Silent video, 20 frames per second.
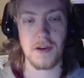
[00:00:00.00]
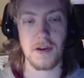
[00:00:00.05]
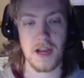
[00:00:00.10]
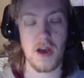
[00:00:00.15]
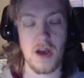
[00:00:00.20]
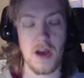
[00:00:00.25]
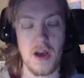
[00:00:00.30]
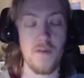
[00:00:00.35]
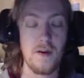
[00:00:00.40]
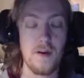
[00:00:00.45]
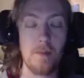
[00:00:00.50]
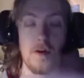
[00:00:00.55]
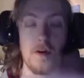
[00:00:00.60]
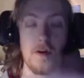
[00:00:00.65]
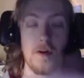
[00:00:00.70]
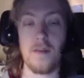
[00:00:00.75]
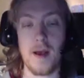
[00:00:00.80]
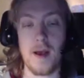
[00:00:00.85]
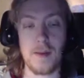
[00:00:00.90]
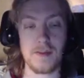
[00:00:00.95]
But now if I'm
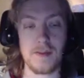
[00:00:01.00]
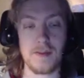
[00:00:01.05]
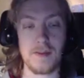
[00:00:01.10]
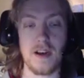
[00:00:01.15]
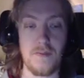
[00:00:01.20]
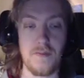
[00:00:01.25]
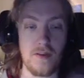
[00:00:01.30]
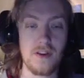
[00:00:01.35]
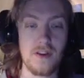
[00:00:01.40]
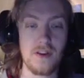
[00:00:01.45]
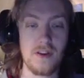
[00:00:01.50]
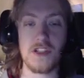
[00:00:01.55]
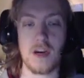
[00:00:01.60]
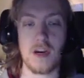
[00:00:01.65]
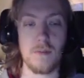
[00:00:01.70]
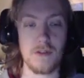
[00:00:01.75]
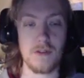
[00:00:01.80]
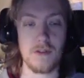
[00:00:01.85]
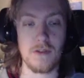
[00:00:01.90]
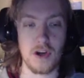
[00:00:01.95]
on the maps and I find a
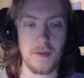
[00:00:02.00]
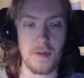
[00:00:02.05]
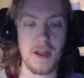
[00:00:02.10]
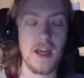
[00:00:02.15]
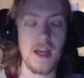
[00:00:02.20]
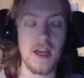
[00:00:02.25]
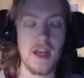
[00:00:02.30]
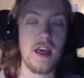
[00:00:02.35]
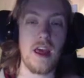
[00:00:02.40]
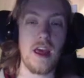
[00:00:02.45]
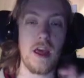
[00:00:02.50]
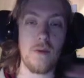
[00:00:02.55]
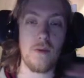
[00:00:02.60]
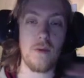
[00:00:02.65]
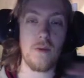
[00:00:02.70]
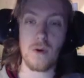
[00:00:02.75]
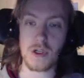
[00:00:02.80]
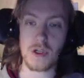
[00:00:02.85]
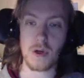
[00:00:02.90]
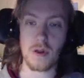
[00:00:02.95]
Shadow Machop, it
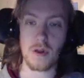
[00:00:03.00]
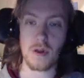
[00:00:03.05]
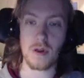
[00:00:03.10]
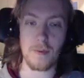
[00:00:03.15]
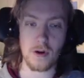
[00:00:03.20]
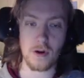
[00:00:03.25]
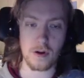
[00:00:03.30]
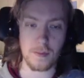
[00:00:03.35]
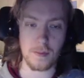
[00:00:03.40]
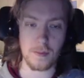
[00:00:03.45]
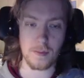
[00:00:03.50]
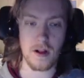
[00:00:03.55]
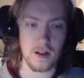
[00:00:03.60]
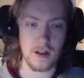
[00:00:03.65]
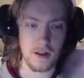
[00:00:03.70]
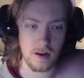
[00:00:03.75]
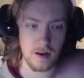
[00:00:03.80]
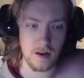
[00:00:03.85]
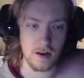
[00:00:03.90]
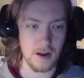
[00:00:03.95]
won't show the
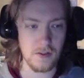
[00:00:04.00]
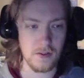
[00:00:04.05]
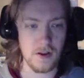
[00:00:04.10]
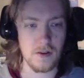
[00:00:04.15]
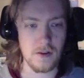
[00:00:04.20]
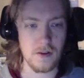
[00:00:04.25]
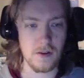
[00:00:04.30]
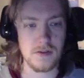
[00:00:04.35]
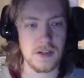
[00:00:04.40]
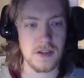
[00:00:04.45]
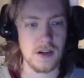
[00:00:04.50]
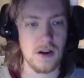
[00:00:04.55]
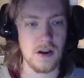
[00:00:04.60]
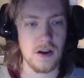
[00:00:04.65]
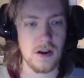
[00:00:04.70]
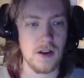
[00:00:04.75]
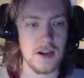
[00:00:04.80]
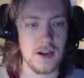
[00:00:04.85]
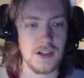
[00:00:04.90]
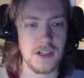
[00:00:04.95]
Pokeball, and I'll know to
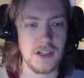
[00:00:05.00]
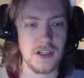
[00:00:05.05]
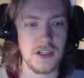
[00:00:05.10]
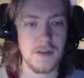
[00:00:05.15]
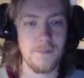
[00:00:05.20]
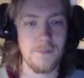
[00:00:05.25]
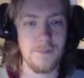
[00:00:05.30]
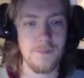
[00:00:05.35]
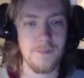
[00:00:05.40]
go catch it.